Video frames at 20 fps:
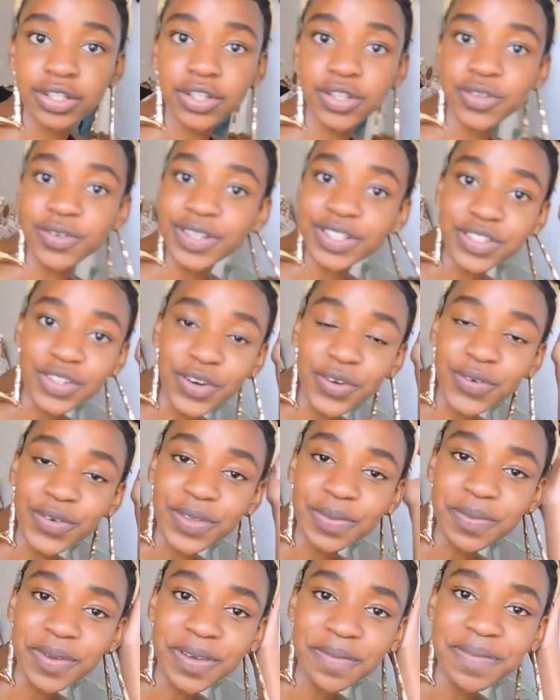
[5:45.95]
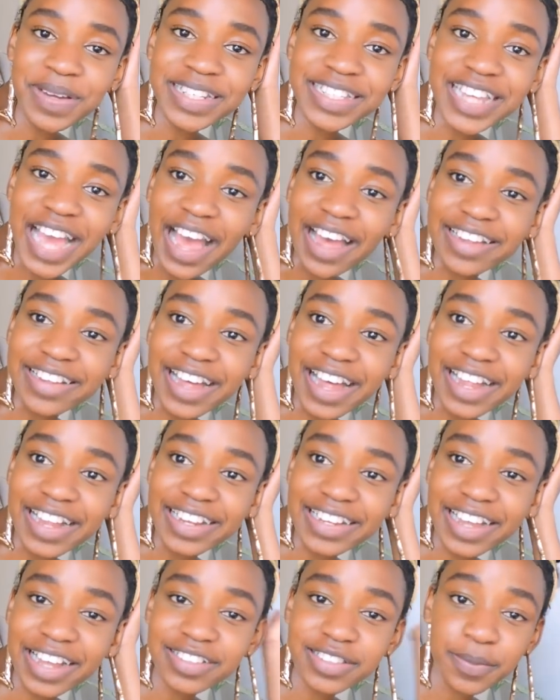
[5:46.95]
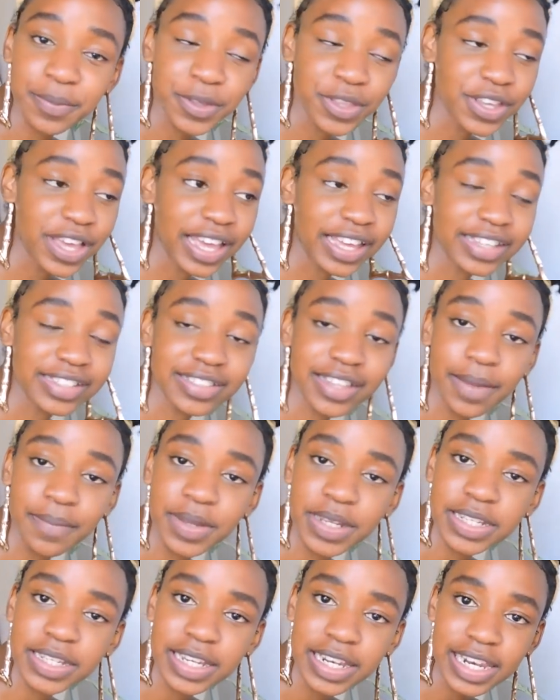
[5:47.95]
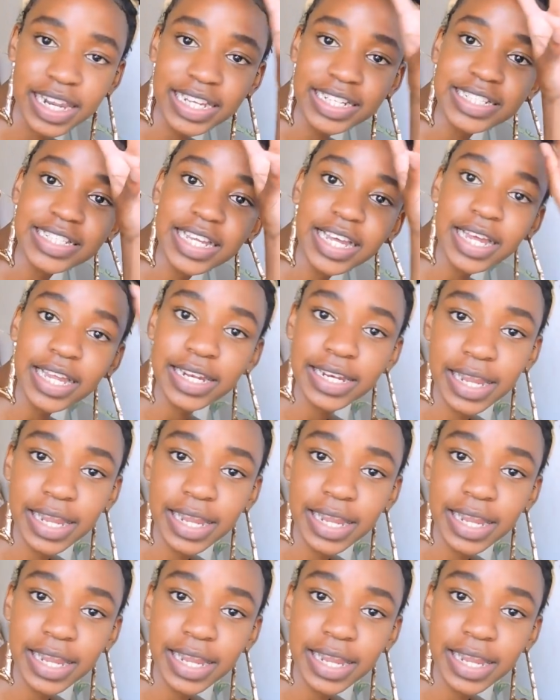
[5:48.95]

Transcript: Don't know what's wrong with me, but yeah, I'll catch up with you guys a bit later.